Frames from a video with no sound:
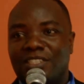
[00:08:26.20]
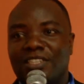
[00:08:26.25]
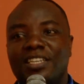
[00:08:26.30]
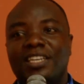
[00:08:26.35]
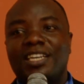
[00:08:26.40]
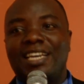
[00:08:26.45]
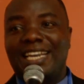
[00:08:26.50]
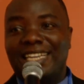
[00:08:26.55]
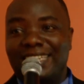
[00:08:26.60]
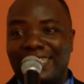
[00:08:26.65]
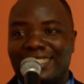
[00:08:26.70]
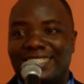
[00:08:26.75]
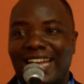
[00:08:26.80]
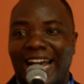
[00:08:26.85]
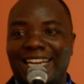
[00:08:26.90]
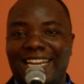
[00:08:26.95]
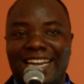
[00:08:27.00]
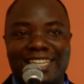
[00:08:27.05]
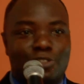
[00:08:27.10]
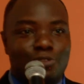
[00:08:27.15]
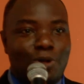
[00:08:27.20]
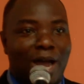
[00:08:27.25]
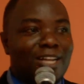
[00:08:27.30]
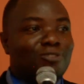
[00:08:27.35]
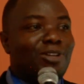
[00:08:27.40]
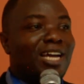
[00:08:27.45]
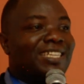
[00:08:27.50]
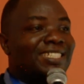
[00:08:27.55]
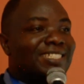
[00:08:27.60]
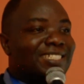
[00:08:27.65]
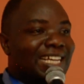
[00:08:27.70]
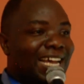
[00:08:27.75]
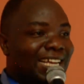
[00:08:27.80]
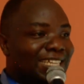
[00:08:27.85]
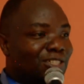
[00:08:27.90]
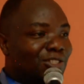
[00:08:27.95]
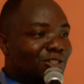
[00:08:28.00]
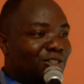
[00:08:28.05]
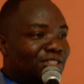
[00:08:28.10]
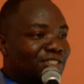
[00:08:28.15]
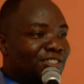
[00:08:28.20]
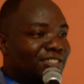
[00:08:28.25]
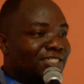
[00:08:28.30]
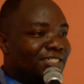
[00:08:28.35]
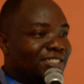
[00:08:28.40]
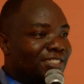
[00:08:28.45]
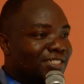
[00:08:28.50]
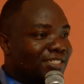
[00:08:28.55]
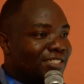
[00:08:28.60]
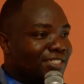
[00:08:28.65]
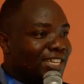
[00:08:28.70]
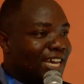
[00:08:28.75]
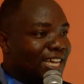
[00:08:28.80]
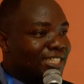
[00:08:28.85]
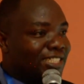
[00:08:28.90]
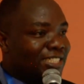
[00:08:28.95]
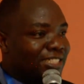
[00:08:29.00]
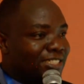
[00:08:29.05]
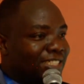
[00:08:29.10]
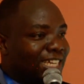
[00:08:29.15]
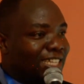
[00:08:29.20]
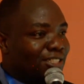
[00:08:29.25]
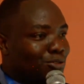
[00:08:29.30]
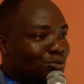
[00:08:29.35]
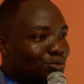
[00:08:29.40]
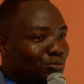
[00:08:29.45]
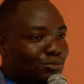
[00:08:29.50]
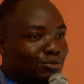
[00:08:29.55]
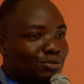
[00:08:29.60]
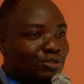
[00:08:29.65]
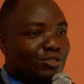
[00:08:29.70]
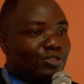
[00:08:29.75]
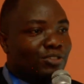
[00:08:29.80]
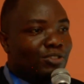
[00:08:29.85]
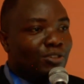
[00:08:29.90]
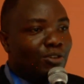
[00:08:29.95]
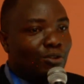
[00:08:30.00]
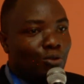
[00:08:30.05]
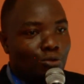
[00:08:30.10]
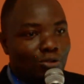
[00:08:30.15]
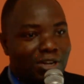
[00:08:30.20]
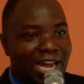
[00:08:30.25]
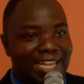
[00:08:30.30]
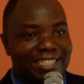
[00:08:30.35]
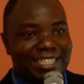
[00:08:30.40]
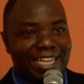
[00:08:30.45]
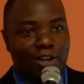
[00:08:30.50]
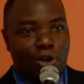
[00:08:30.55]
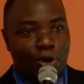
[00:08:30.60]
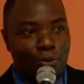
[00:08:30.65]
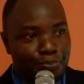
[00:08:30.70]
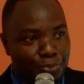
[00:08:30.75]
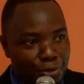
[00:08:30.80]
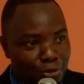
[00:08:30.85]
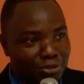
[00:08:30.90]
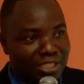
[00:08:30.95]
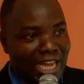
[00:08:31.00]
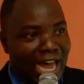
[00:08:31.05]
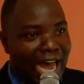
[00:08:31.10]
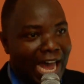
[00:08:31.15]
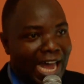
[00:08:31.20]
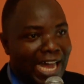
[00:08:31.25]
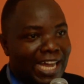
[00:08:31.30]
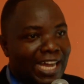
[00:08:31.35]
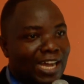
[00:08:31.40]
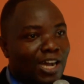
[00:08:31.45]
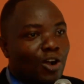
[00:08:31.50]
He decided to actually send the children to look at a computer,